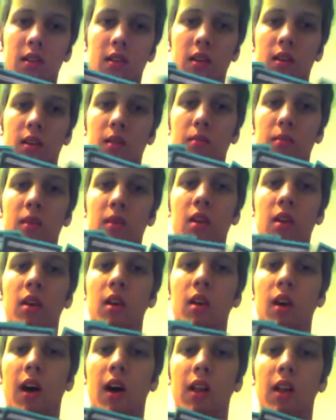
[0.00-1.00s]

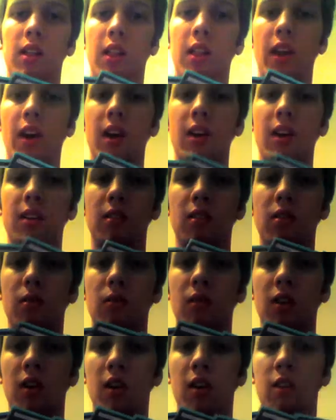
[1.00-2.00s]
I'd like
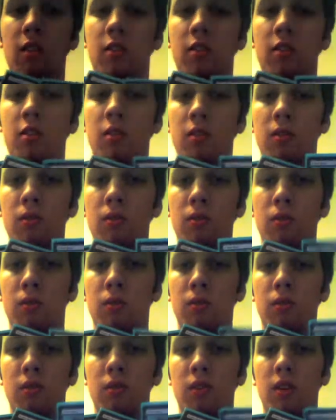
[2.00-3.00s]
to run
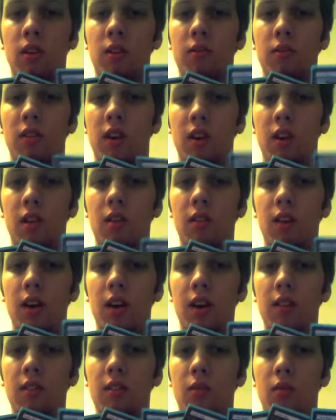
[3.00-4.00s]
2 of the Ichor
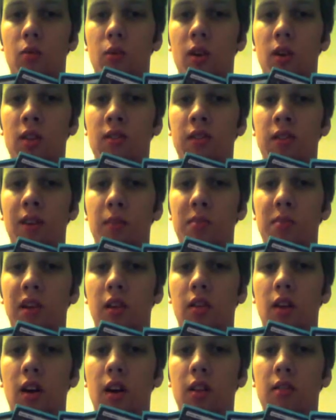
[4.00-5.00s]
Rats and 1
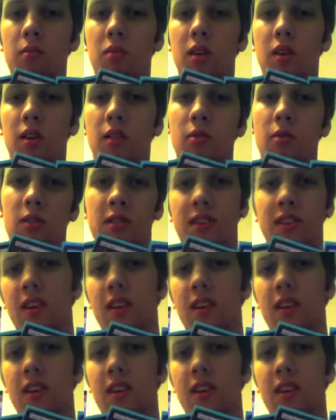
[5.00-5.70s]
Septic Rats, but once